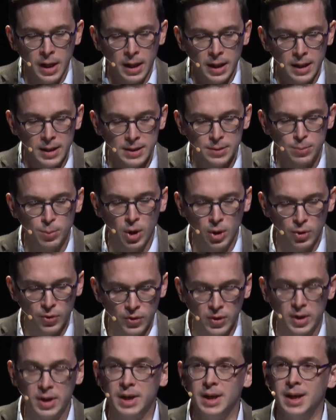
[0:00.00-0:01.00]
is
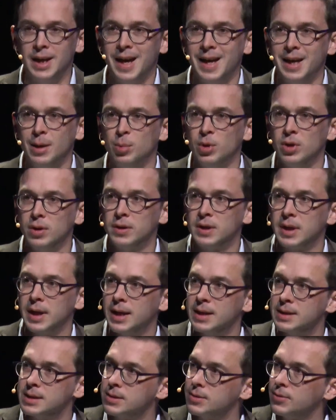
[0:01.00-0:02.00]
mostly labeled
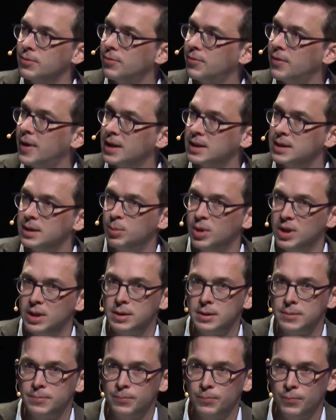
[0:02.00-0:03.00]
as
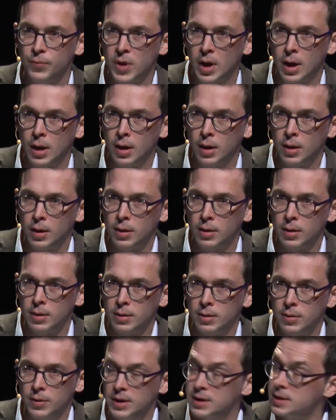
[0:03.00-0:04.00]
Fatimid.
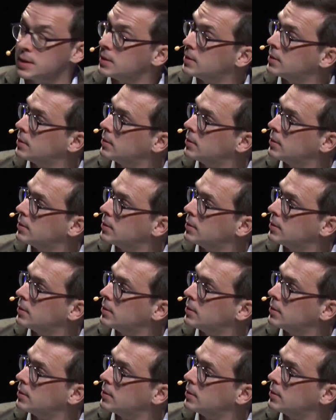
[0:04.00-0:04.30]
This